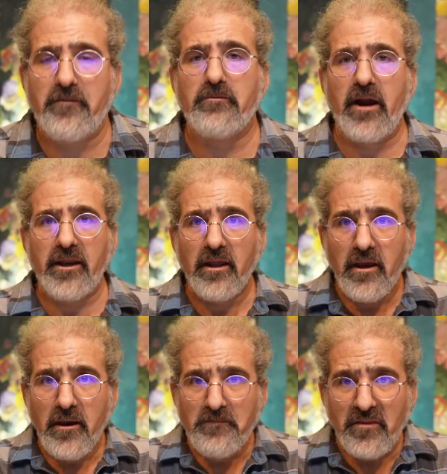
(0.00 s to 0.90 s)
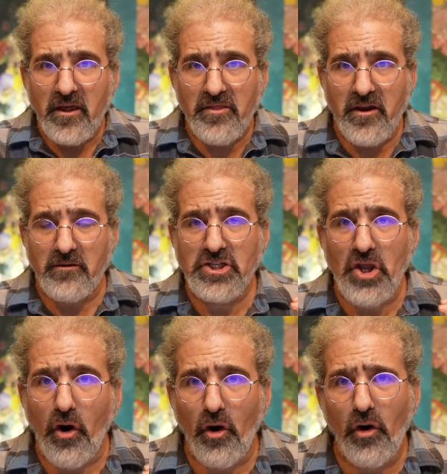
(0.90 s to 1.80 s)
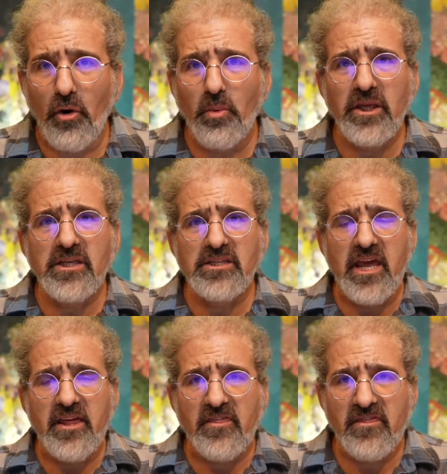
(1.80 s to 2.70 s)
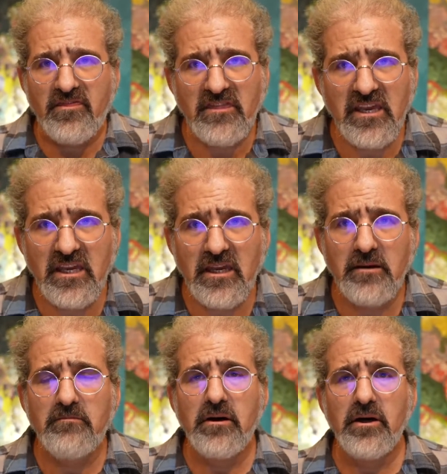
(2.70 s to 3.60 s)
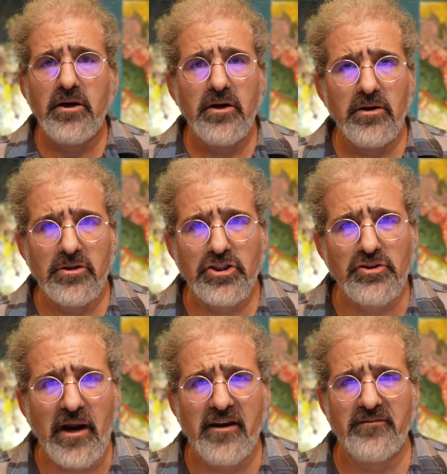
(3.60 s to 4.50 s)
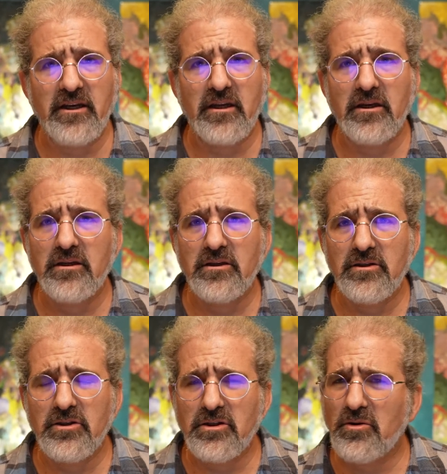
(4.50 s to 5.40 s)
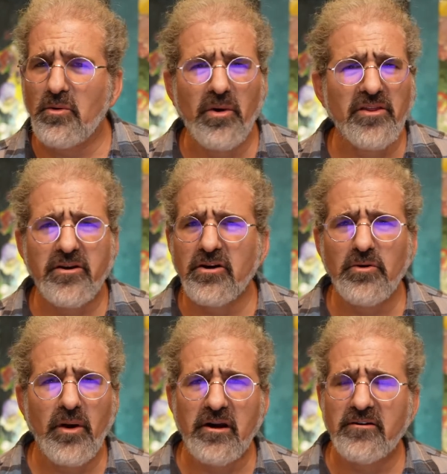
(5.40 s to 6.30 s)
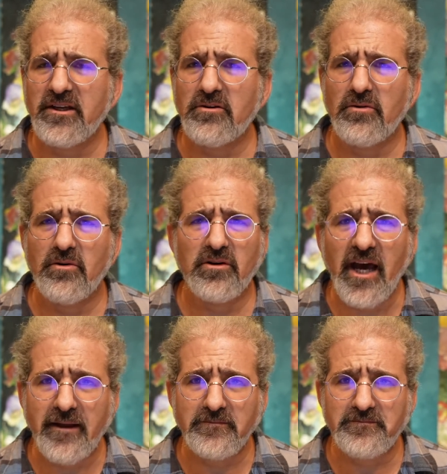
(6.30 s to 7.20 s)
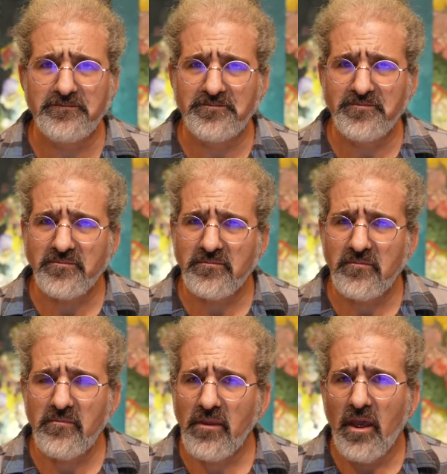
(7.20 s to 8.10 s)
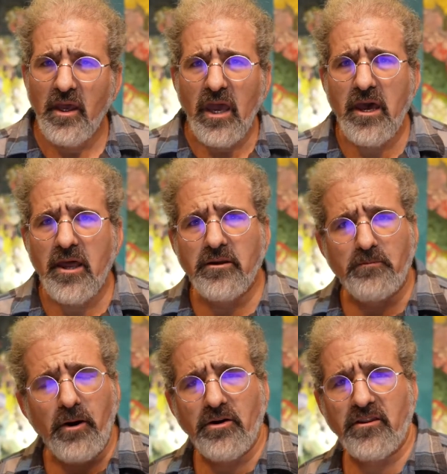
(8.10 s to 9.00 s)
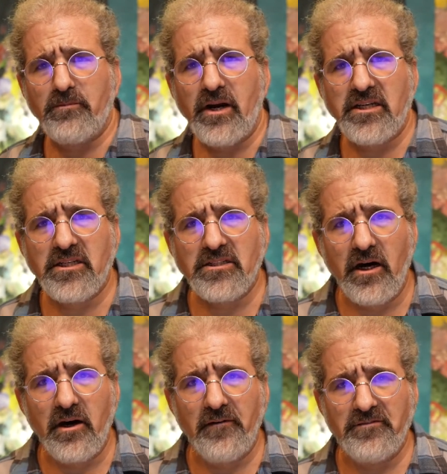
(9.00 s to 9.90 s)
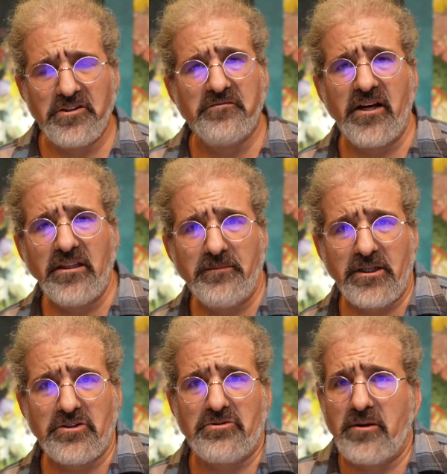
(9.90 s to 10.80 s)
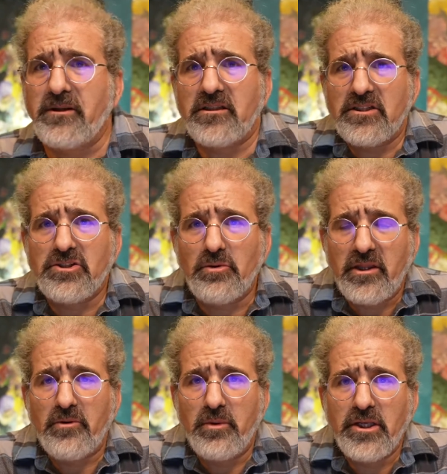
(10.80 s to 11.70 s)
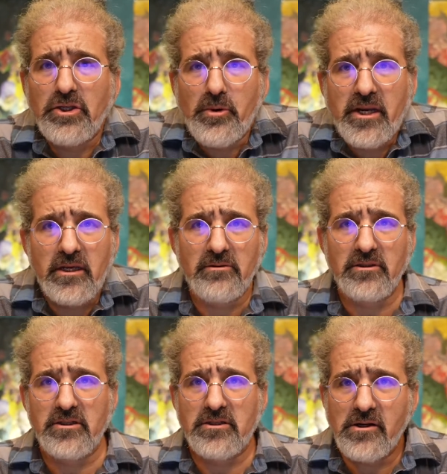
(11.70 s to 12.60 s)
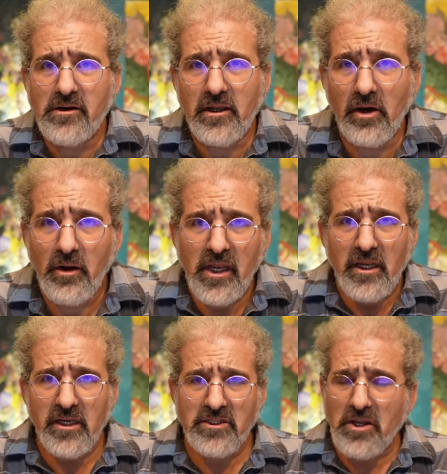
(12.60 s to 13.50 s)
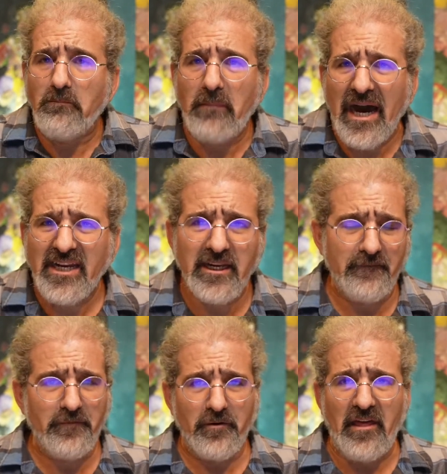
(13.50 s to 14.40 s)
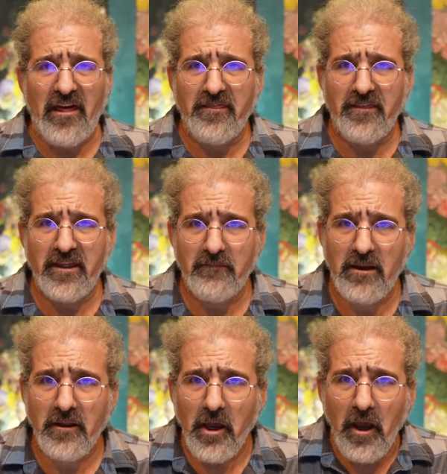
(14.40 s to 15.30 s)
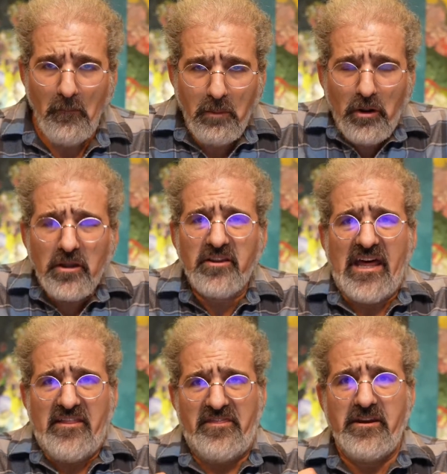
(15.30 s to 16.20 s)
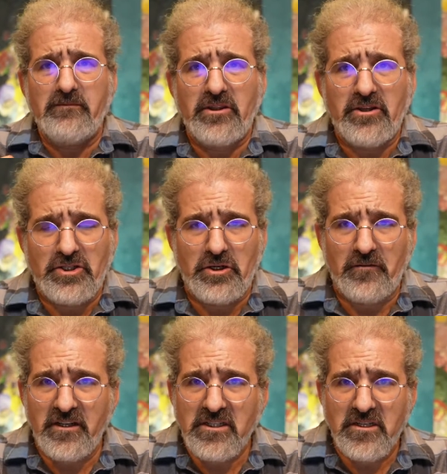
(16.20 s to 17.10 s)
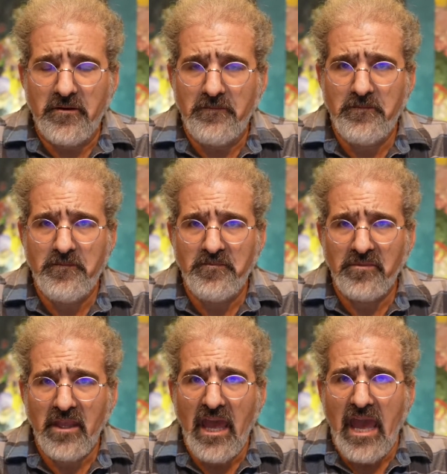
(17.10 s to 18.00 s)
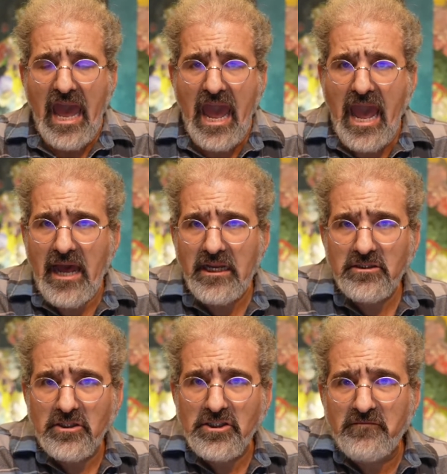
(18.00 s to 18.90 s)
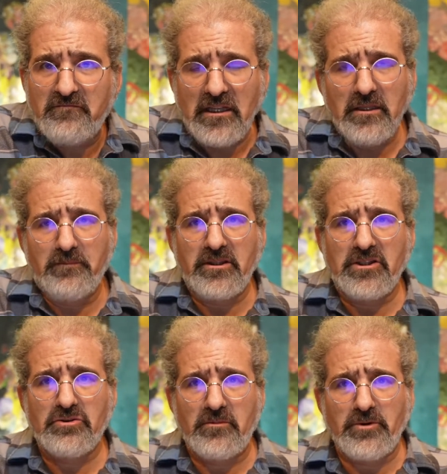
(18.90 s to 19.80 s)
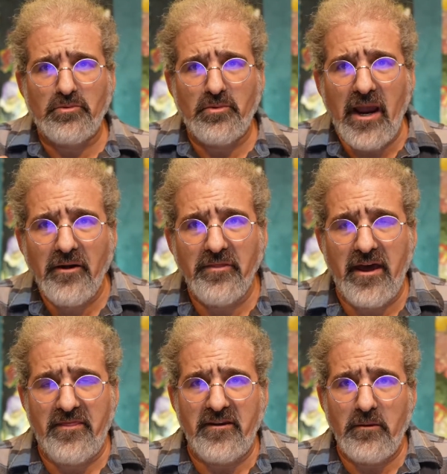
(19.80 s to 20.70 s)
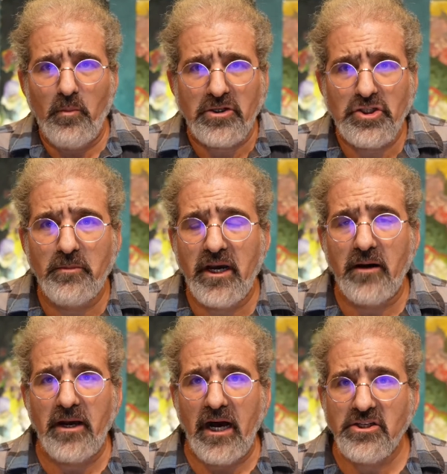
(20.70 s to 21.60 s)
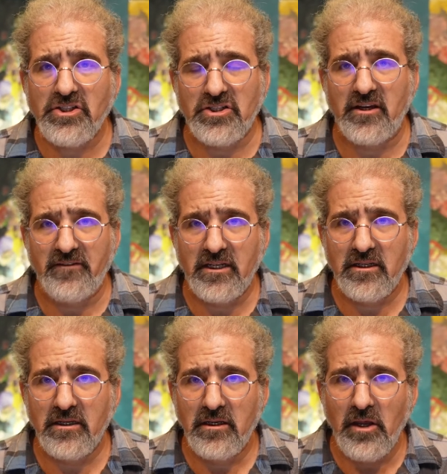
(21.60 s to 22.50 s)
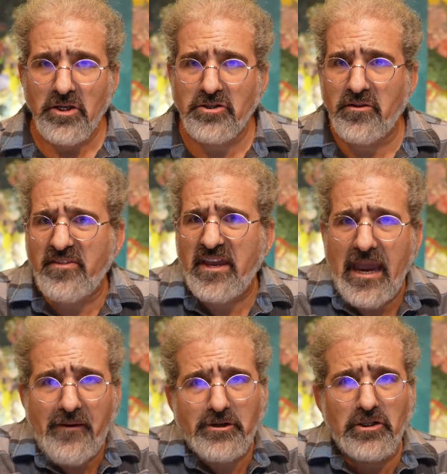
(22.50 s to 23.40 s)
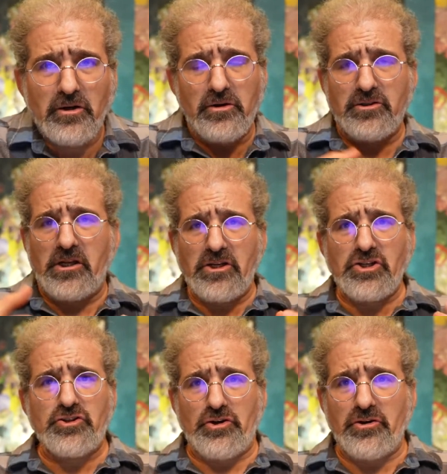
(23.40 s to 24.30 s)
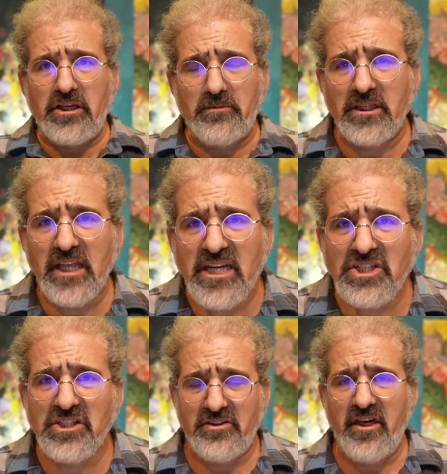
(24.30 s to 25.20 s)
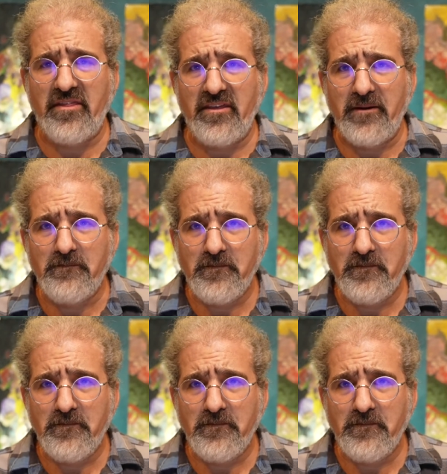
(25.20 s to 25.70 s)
right? There is always a theme driving you, whether you're aware of it or not. And part of the process of developing a script, at least the way that we do it here at the studio, is mining for that theme and pulling that theme to the surface and developing the script around that theme once you become conscious of it, so that the character goes on a journey in relation to that theme.